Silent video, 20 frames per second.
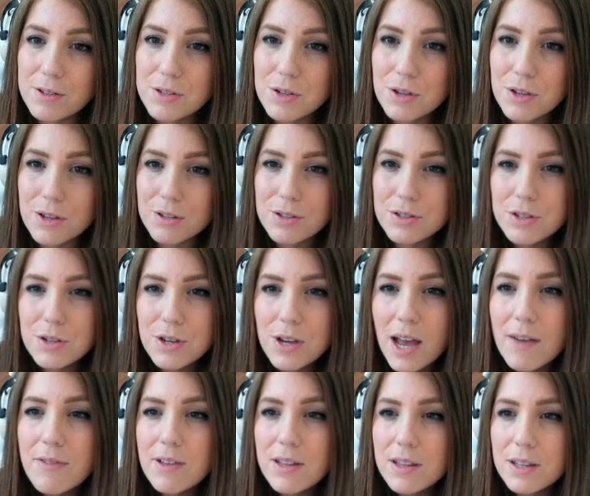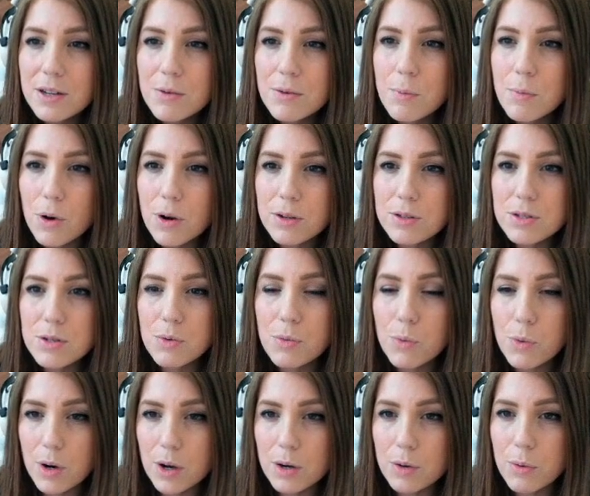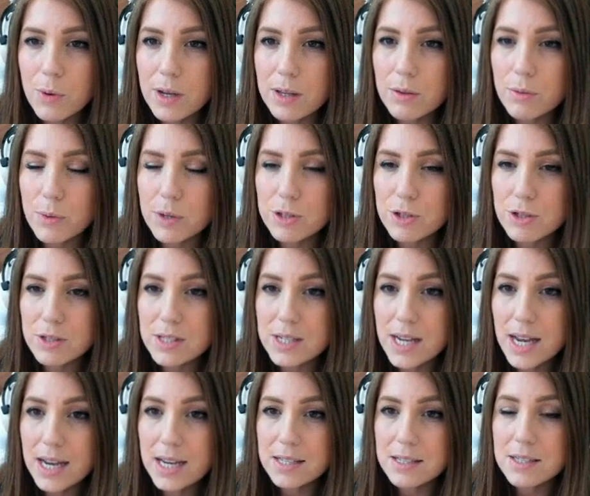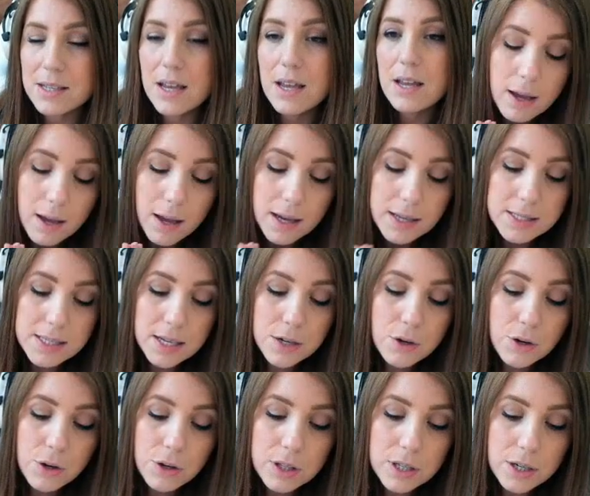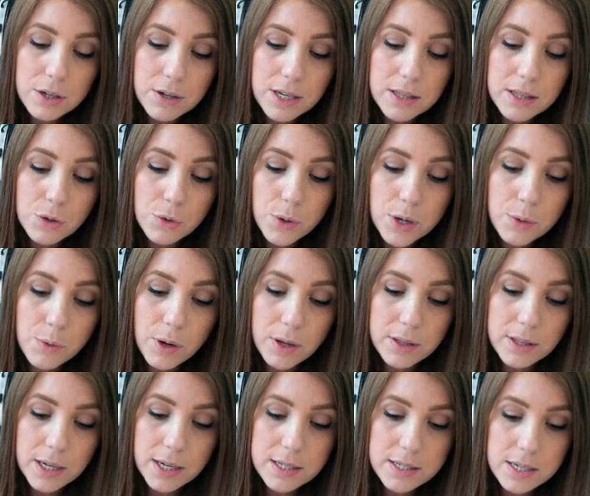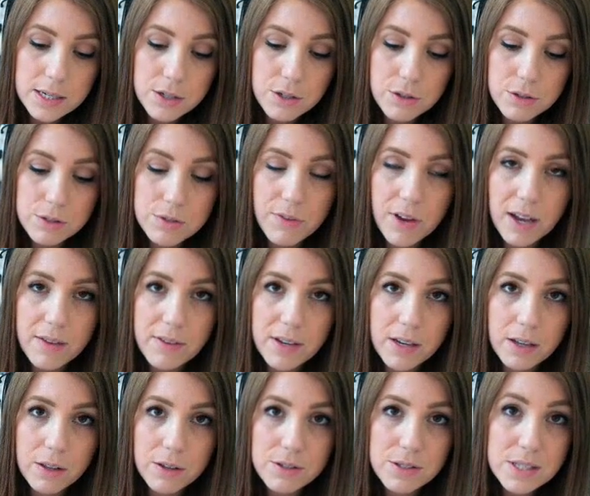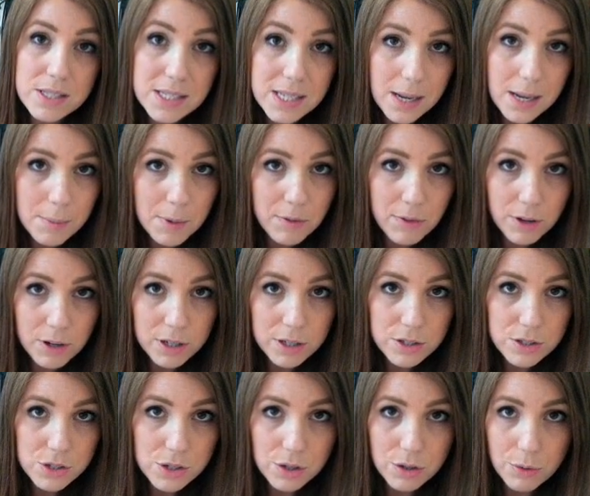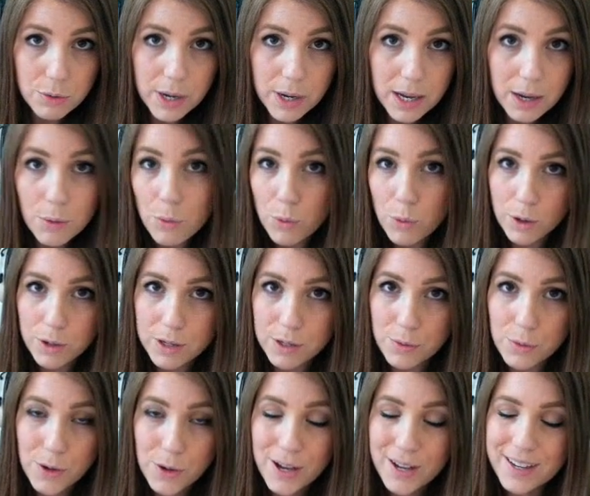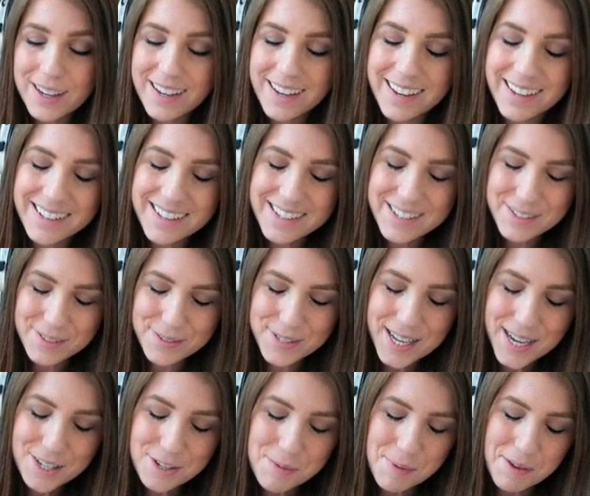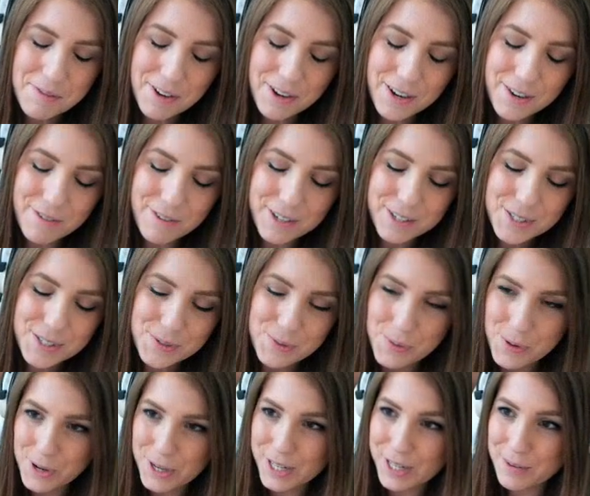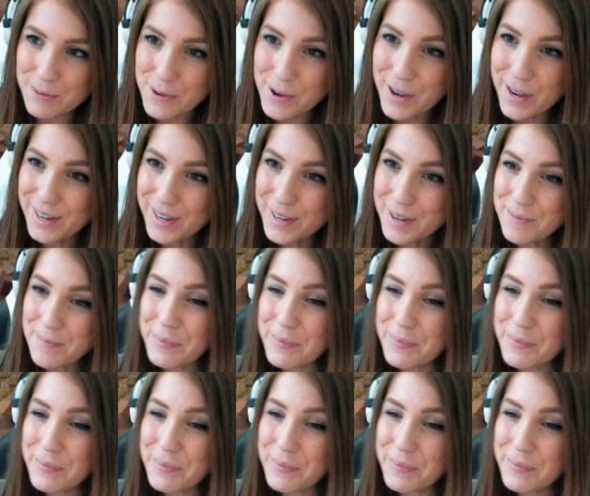So you, so you have a little more to work with, which is nice. I said earlier in the Queen Walk that I did use five healers, the same if you're gonna do a Warden Walk. And this was actually my very first Warden Walk.